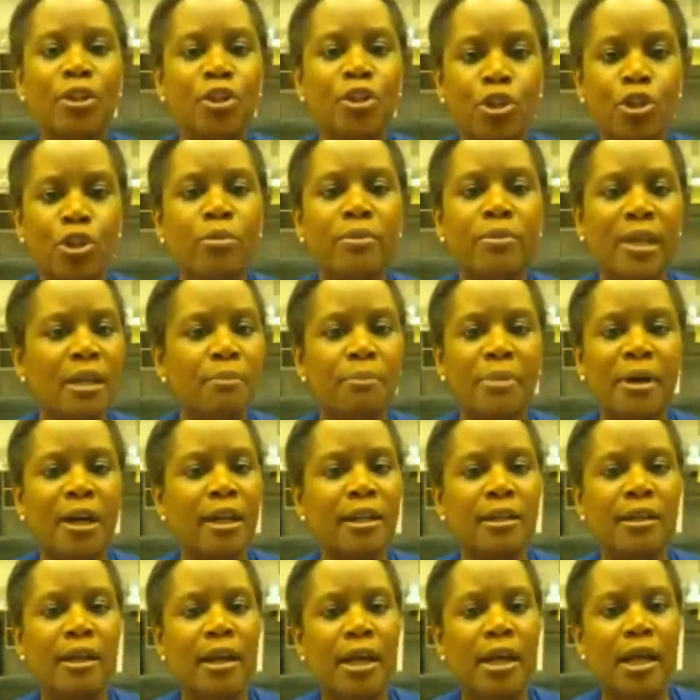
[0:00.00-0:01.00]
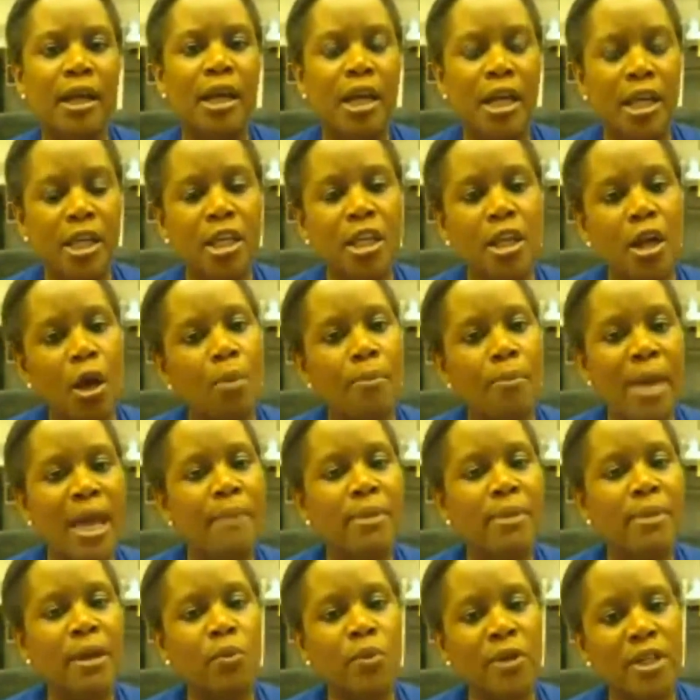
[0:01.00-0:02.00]
to me, but
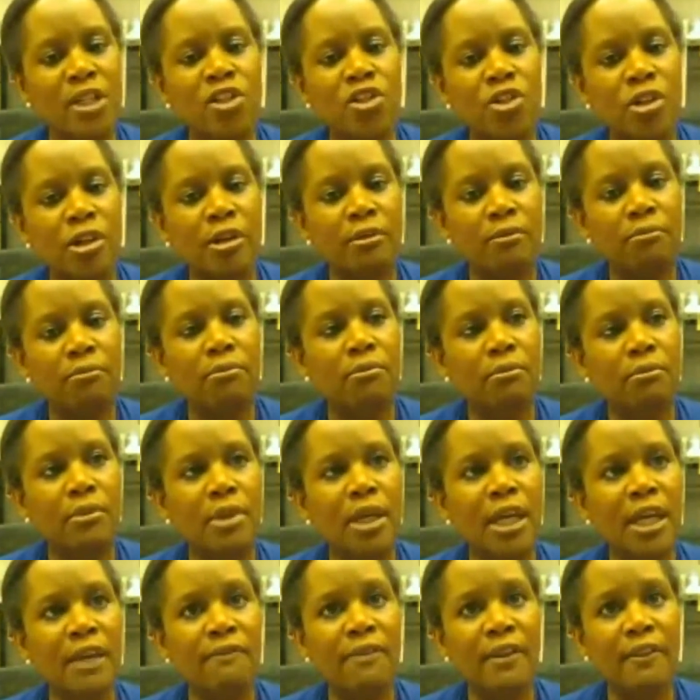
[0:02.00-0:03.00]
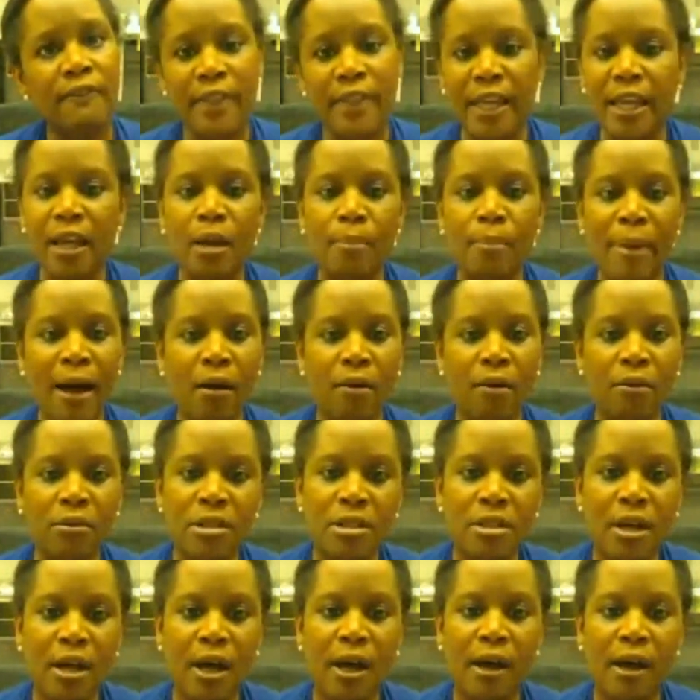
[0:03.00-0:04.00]
maybe we should even think about
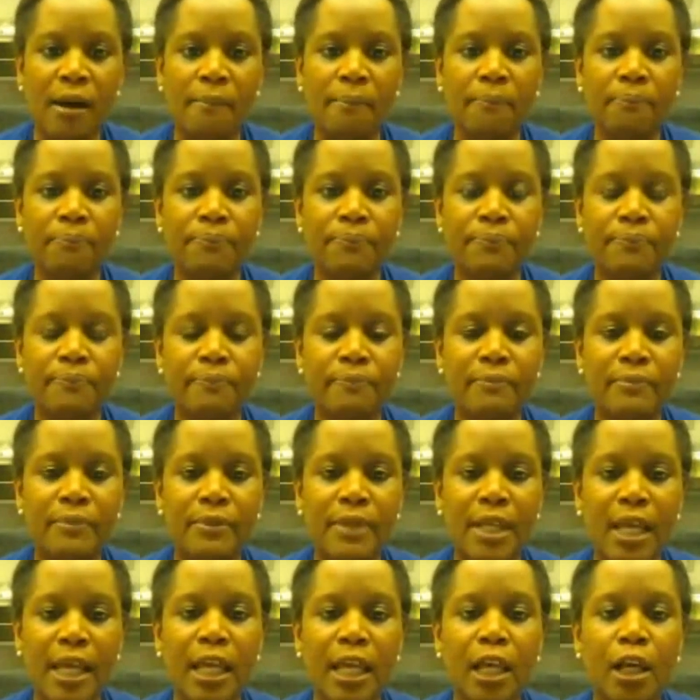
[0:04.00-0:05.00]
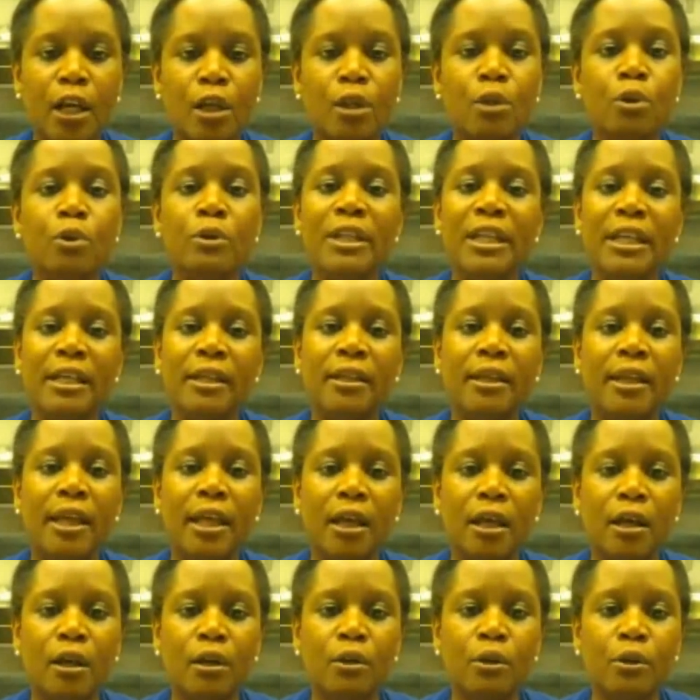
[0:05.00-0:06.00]

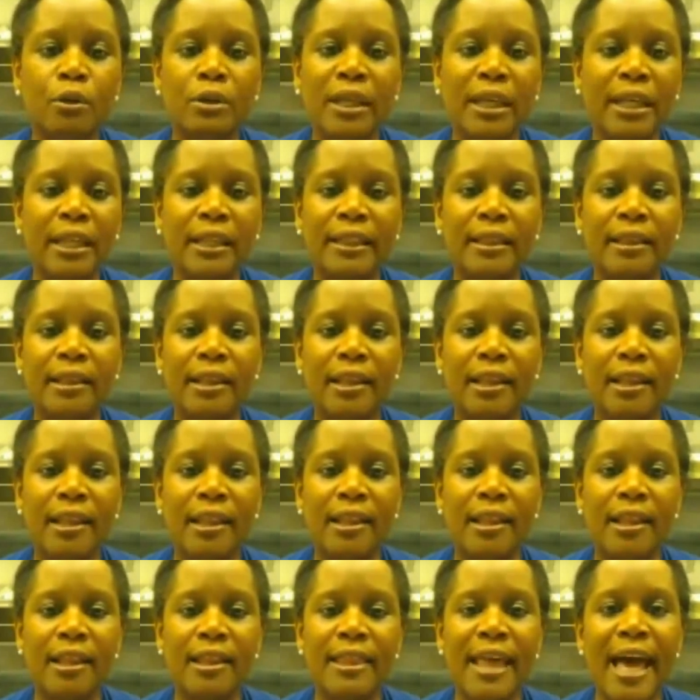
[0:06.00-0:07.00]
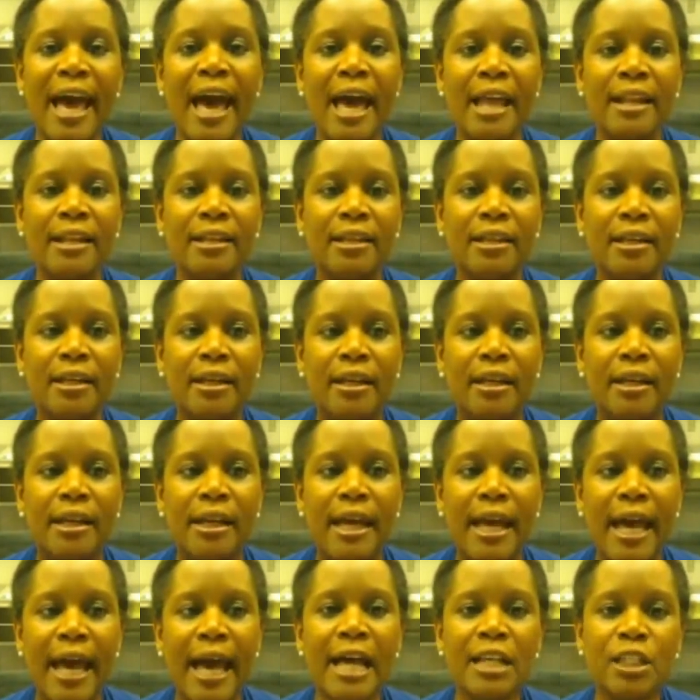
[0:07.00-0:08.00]
including that
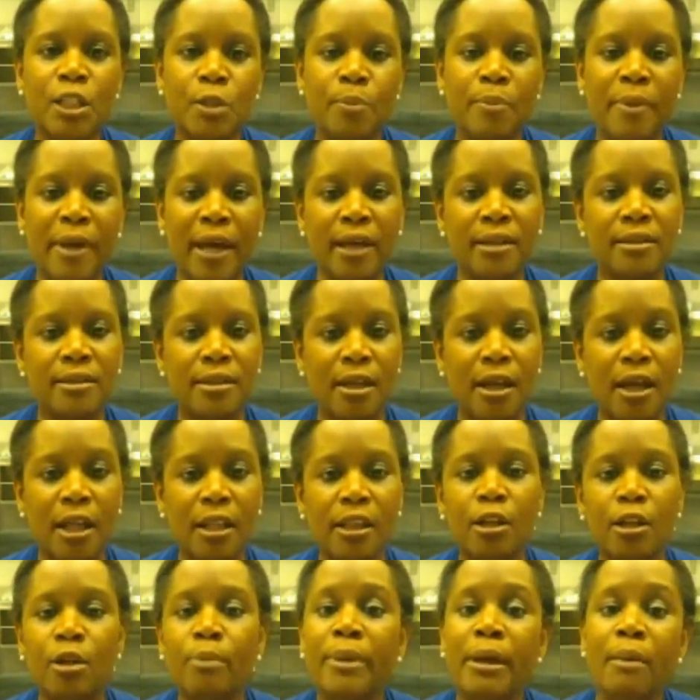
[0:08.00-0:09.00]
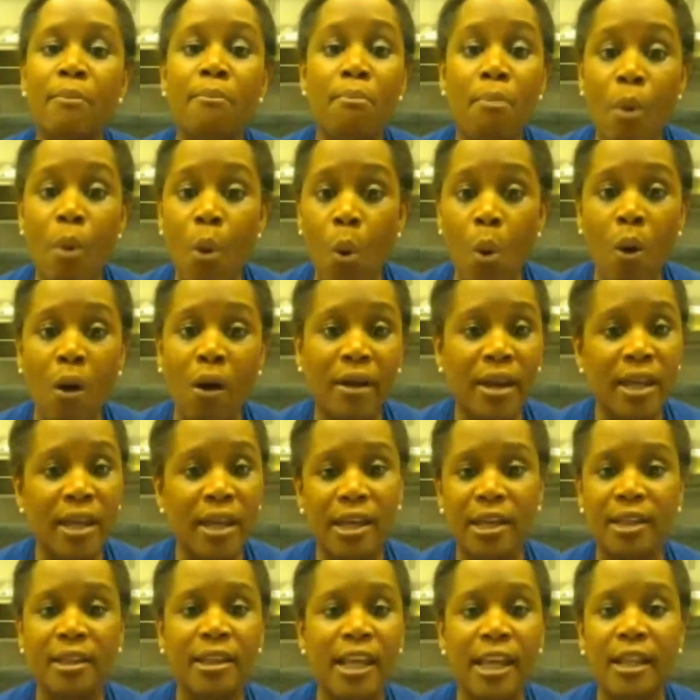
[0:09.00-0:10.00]
aspect a little bit more
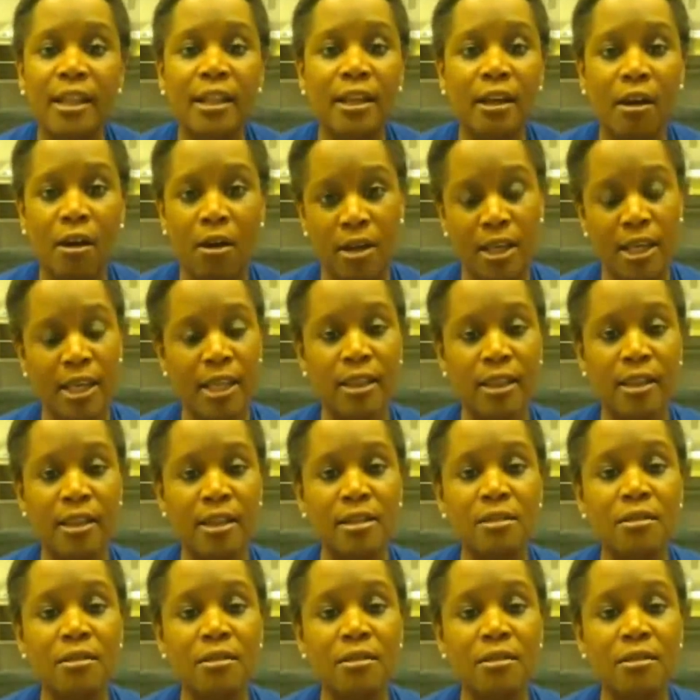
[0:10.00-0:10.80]
in these